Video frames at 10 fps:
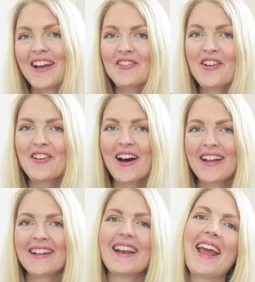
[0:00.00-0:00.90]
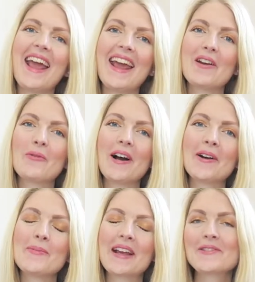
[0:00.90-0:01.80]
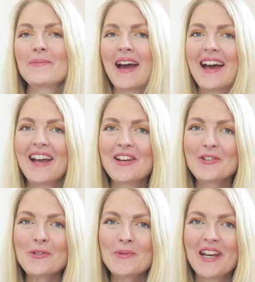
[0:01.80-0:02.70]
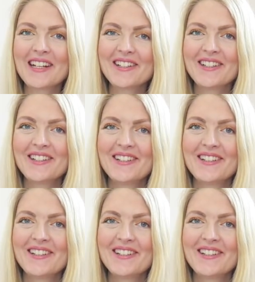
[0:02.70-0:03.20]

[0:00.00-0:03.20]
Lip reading: everyone, and welcome back to my YouTube channel.